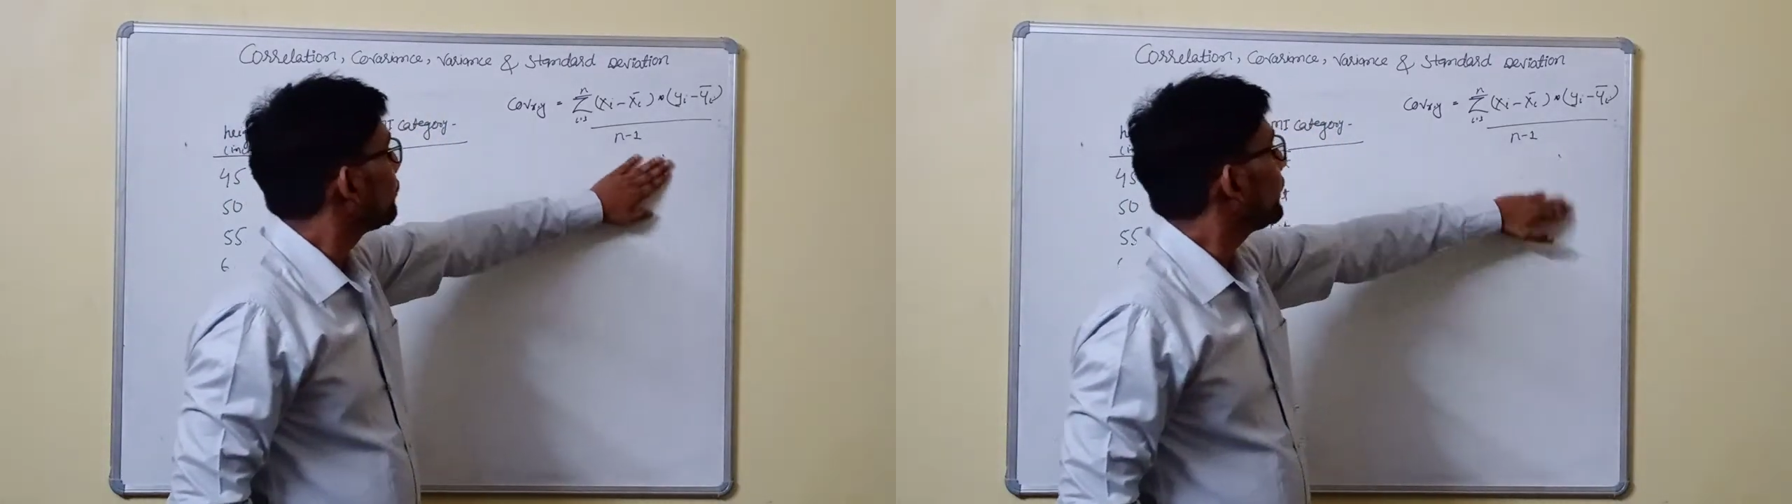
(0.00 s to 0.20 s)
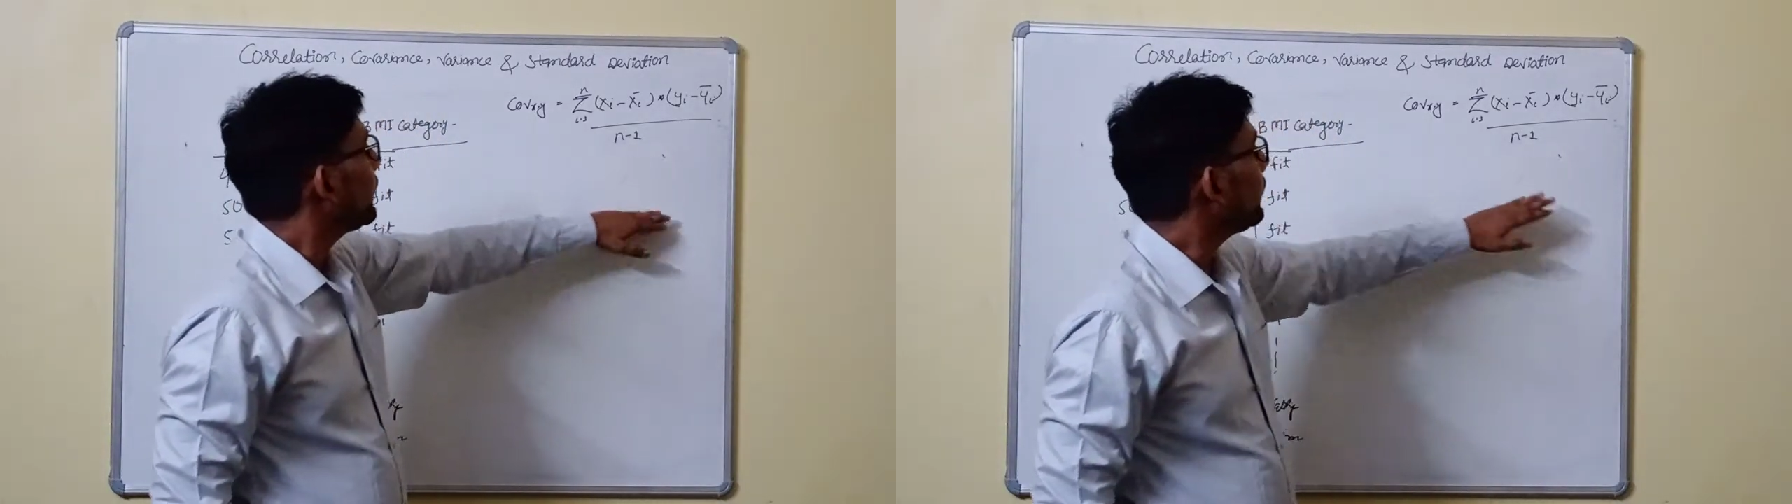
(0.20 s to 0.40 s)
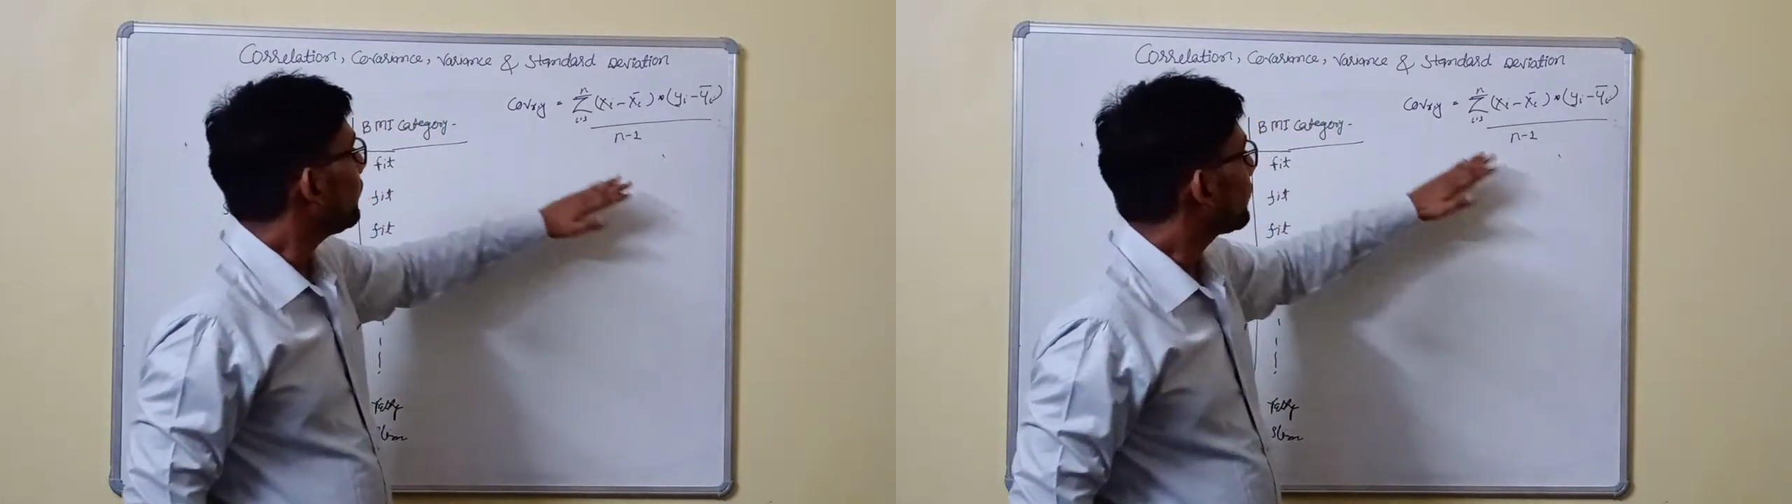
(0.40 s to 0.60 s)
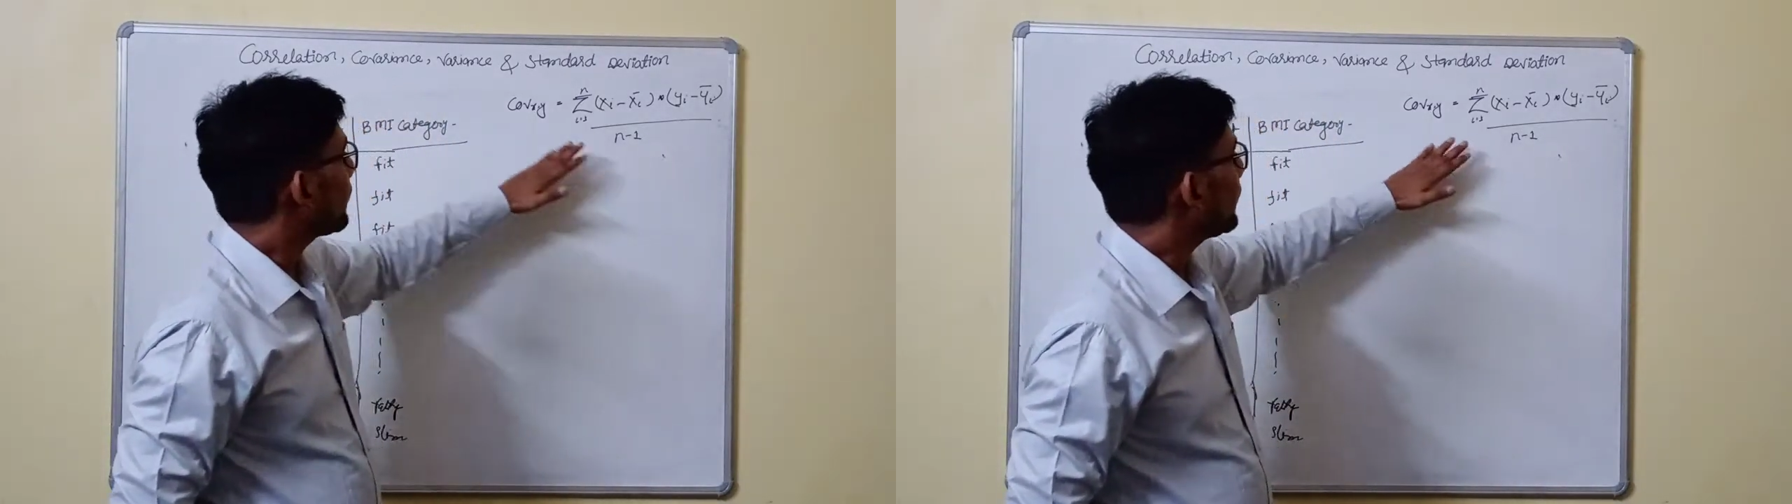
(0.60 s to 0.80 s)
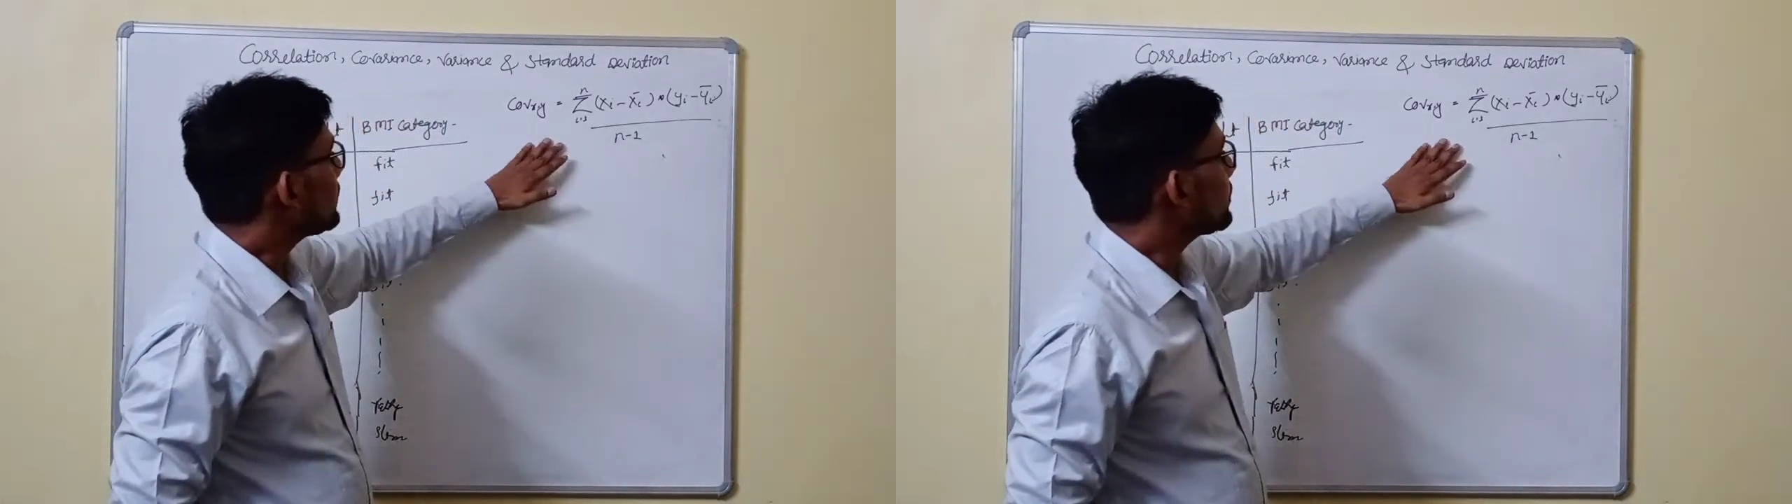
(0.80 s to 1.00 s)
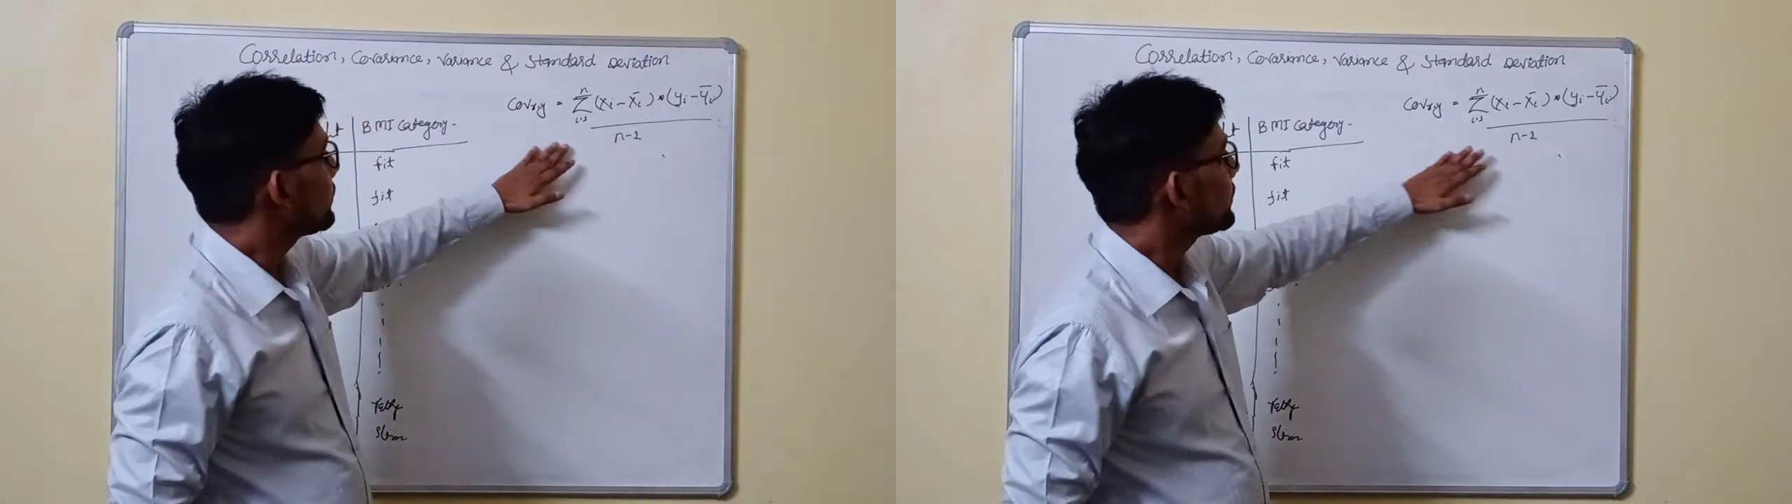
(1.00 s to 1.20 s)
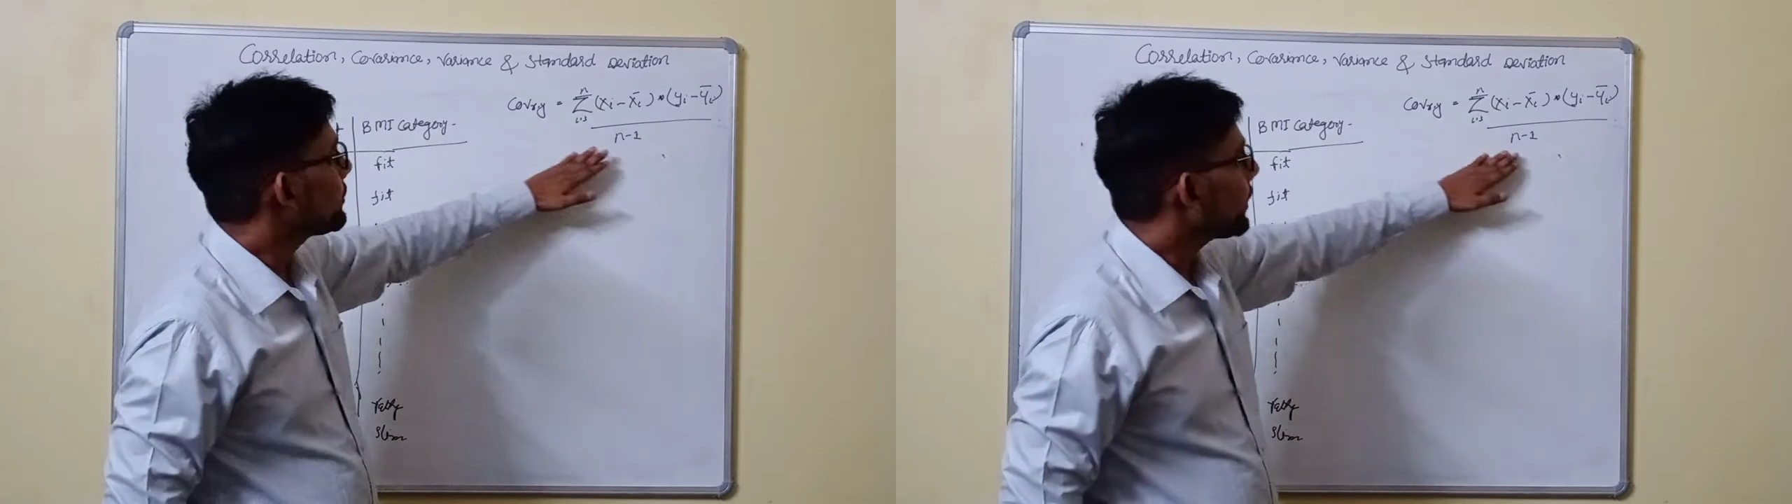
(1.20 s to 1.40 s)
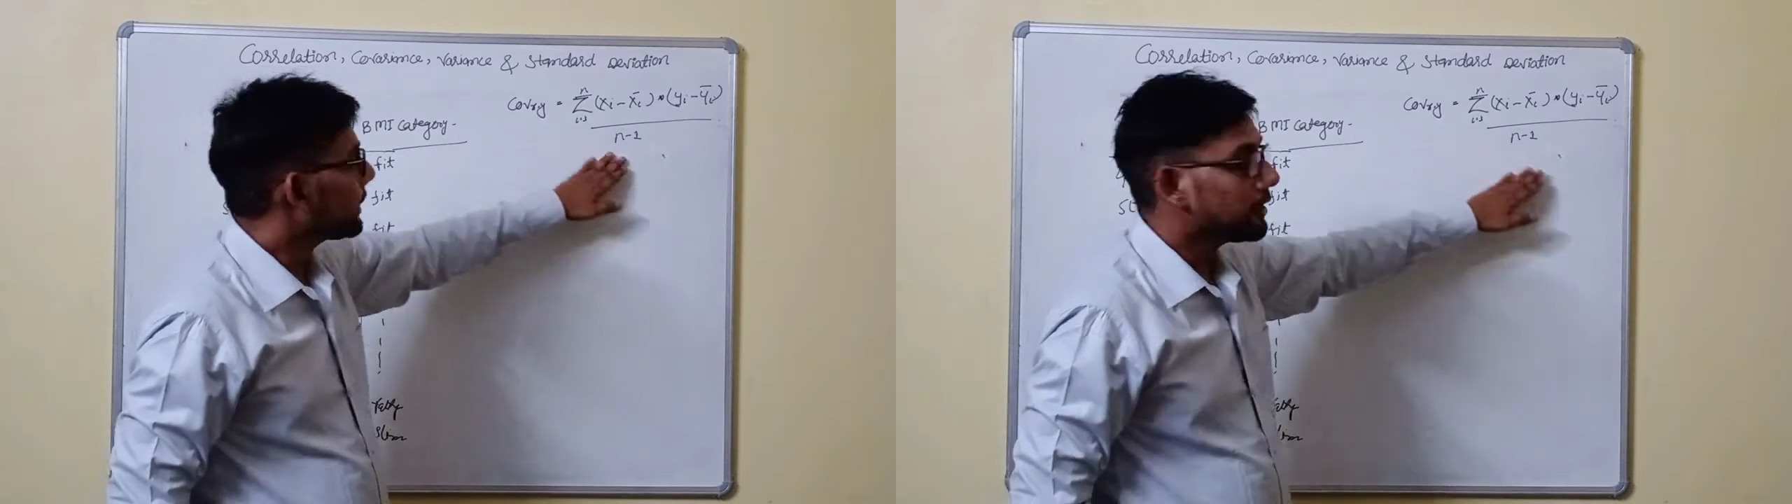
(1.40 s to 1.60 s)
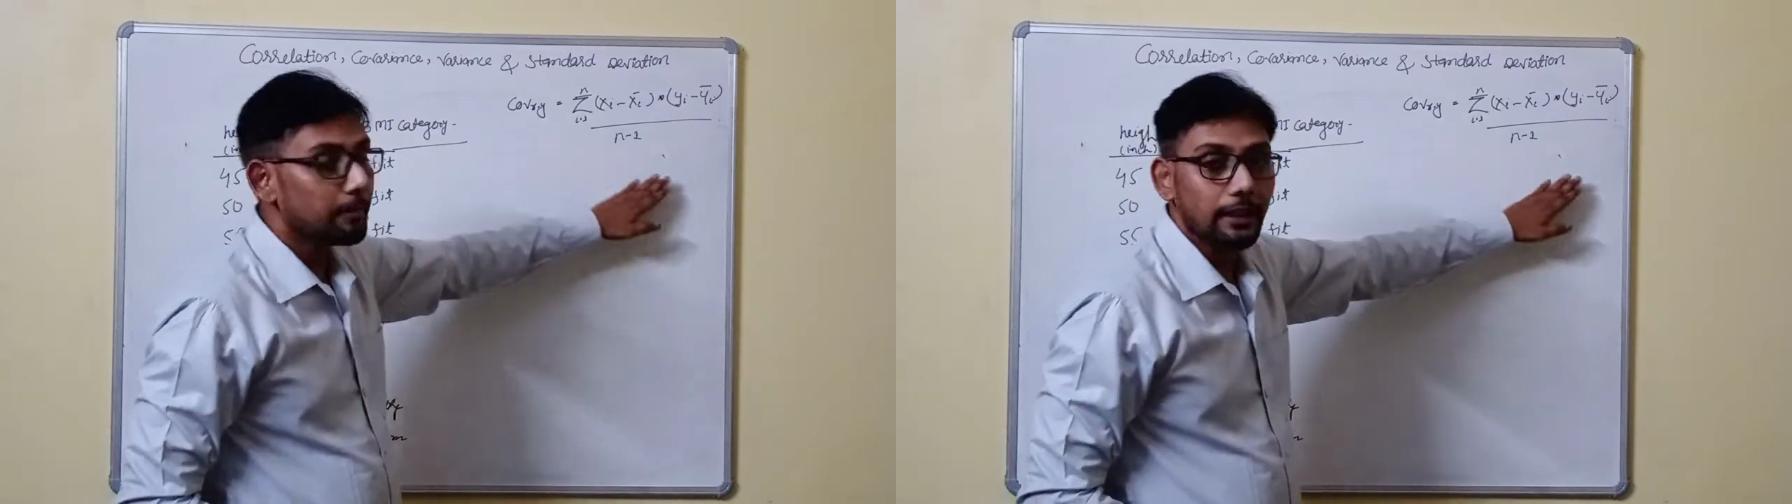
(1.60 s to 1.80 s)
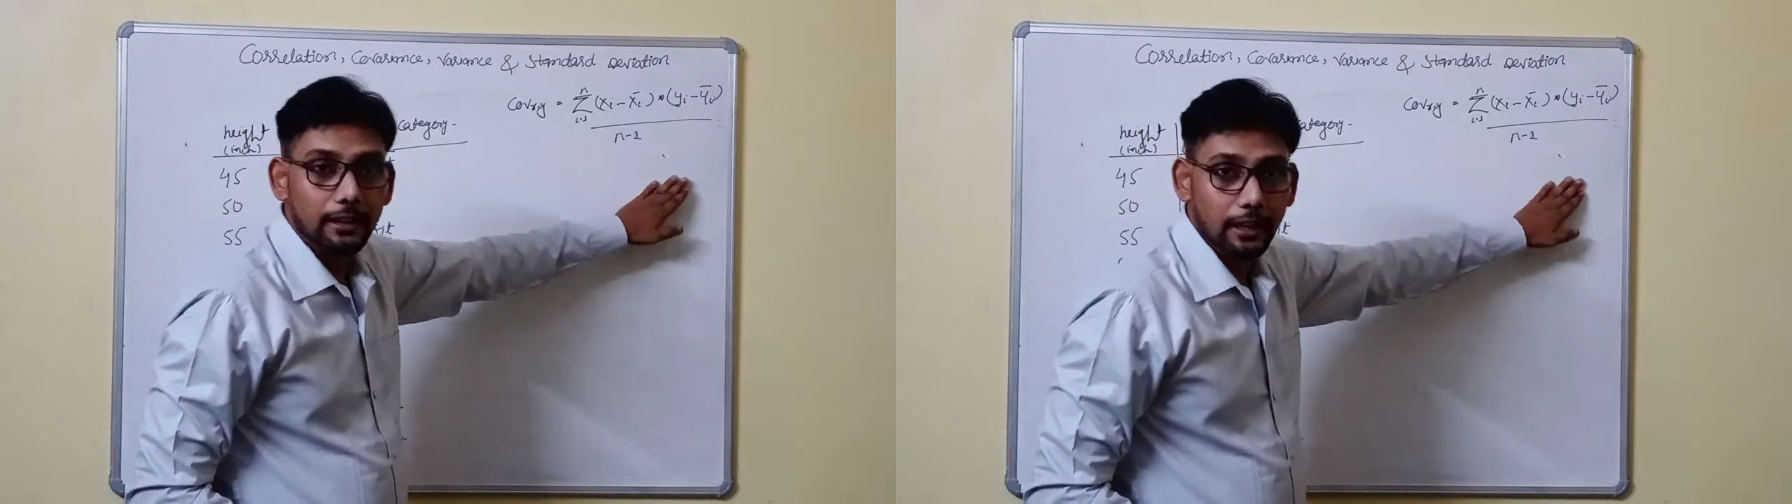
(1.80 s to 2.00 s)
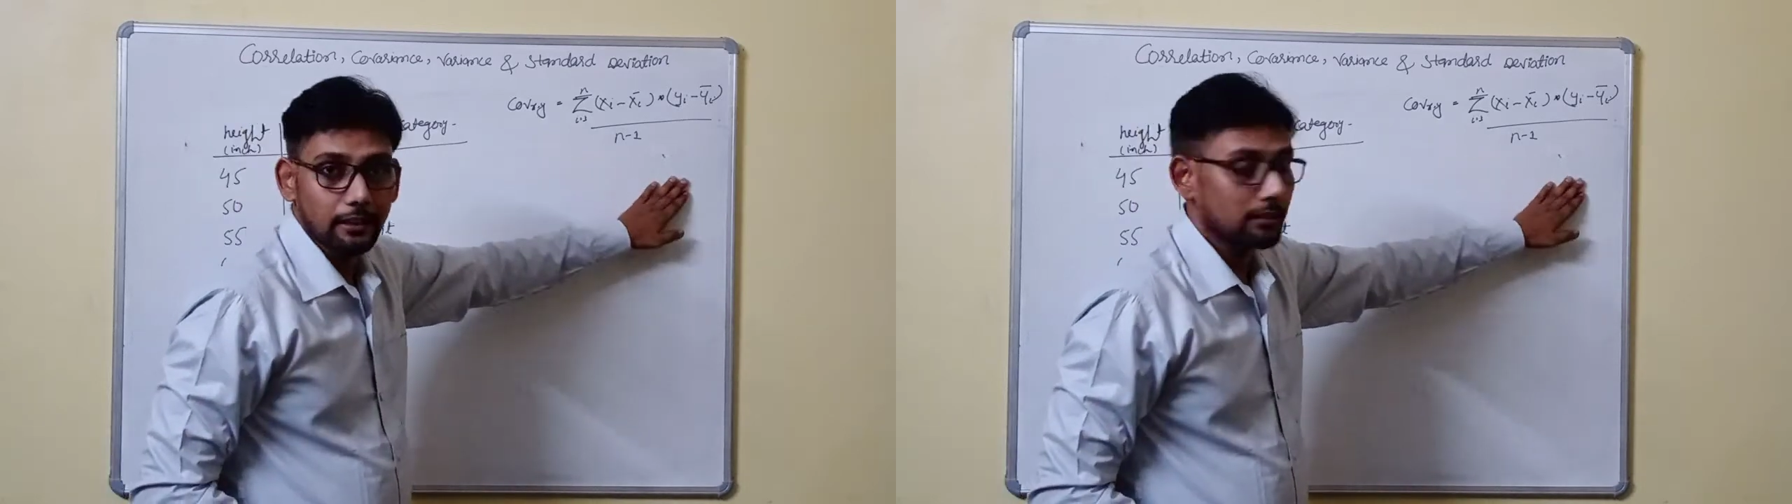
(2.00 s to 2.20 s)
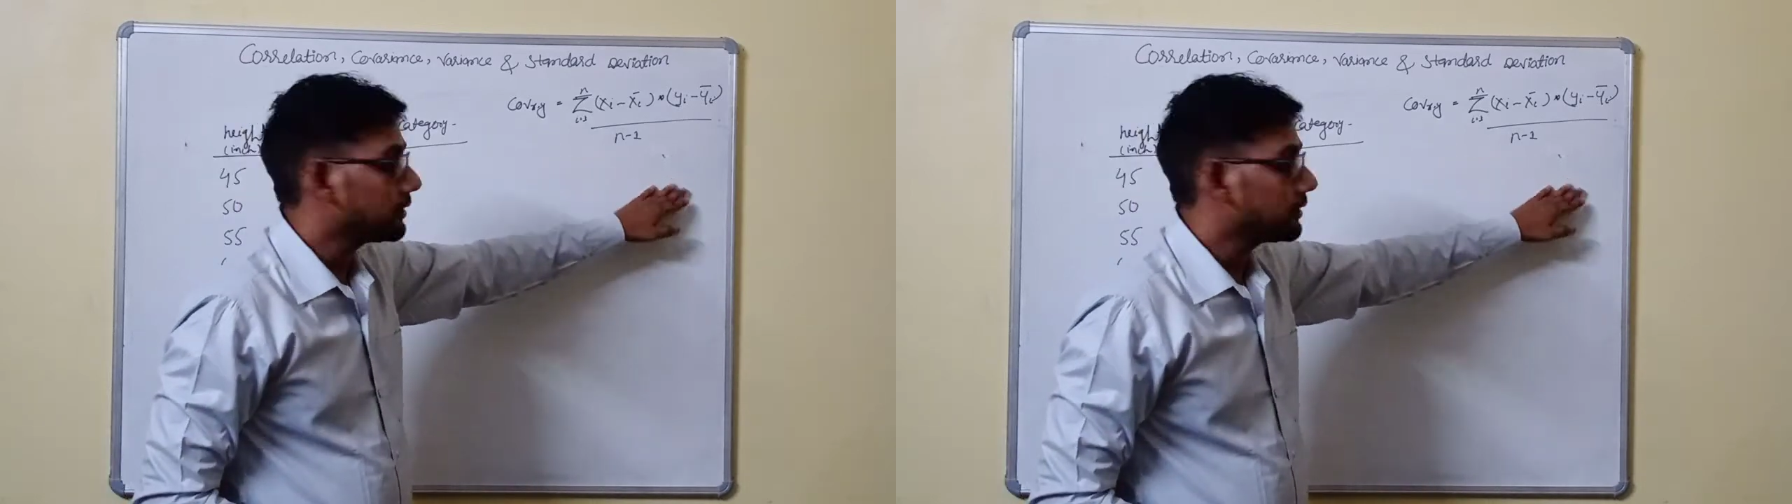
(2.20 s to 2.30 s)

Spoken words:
we write divided by n,